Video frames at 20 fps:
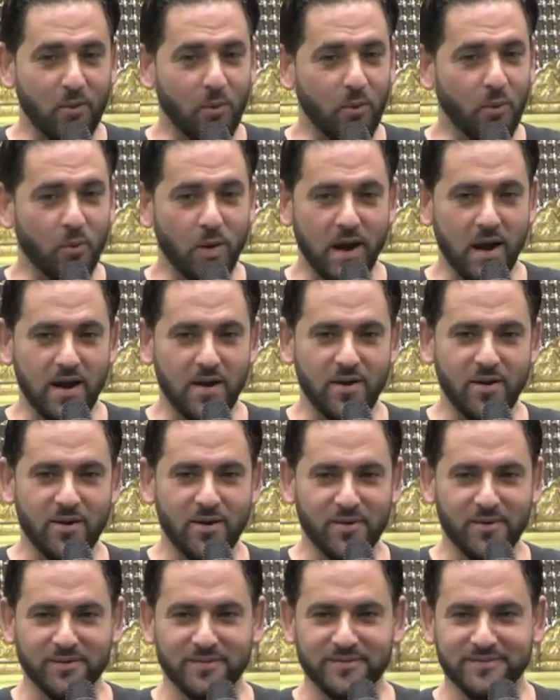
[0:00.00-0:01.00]
Wow.
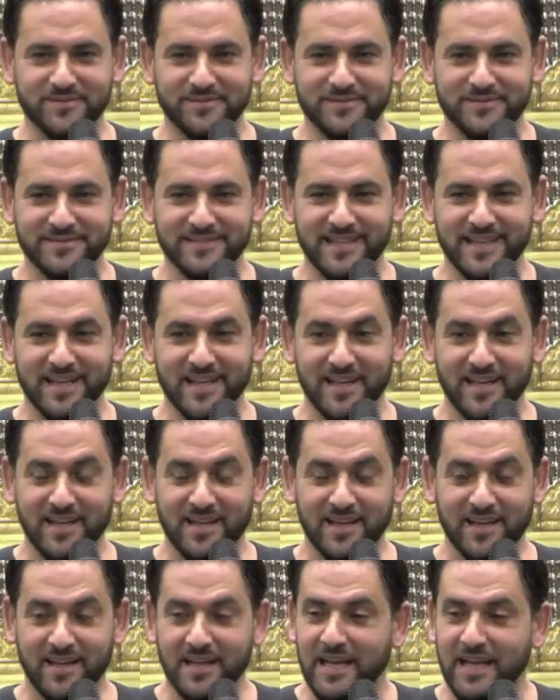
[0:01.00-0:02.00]

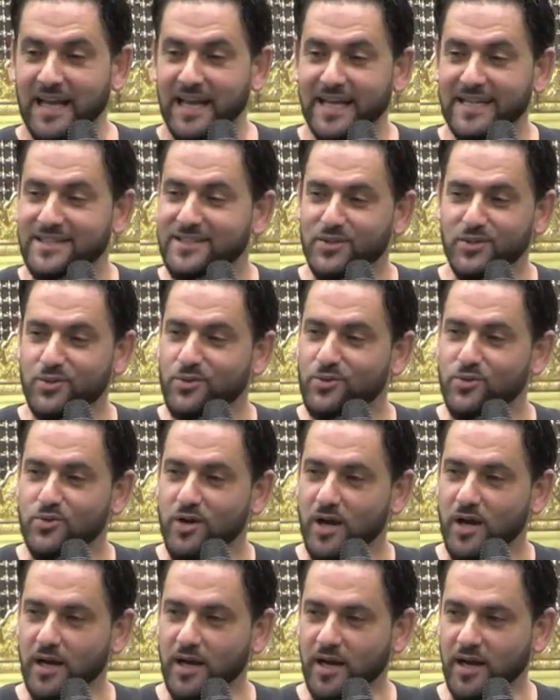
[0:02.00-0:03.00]
It's a new
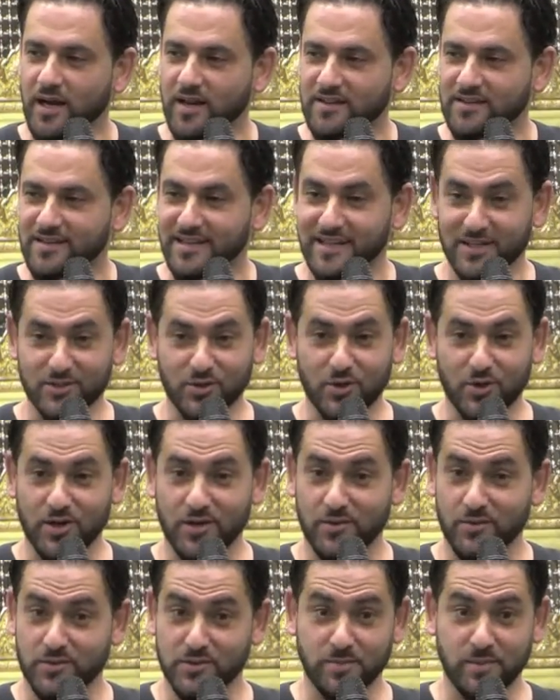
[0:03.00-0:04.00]
drug, and it's called
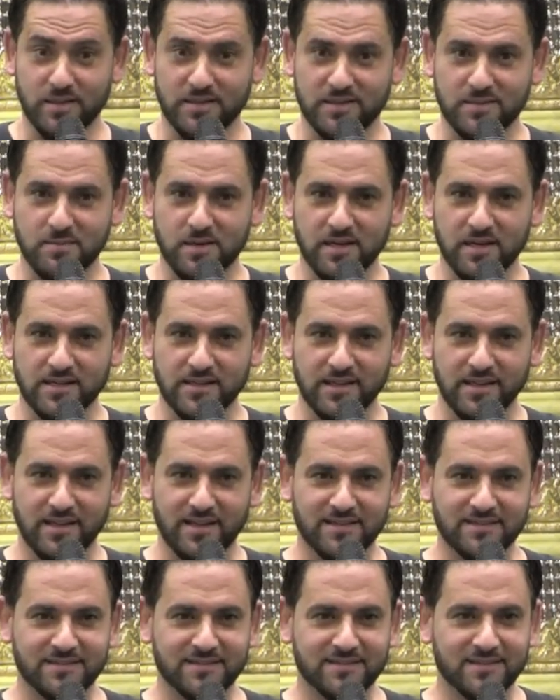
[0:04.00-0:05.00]
responsibility.
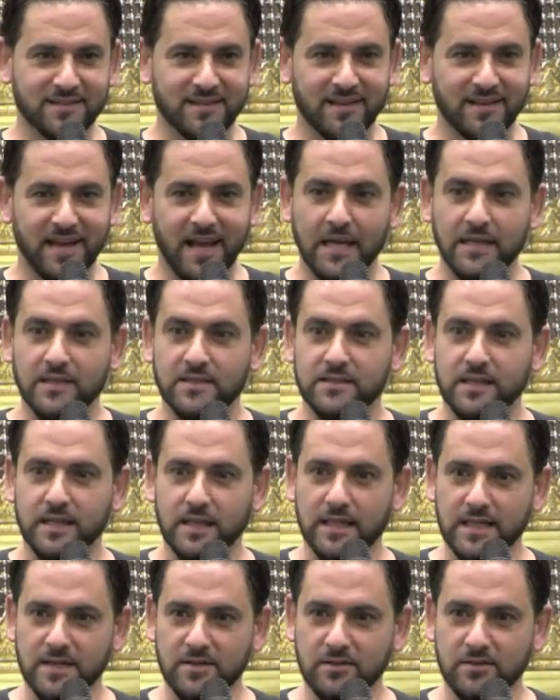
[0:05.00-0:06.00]
And it's
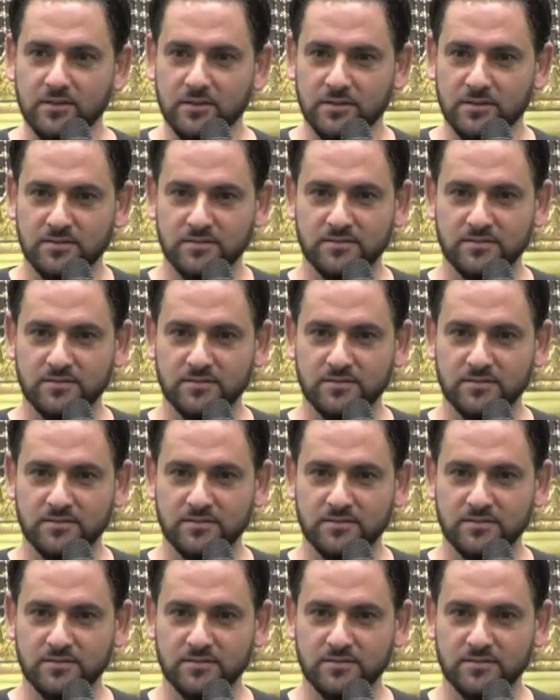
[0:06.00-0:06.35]
legal.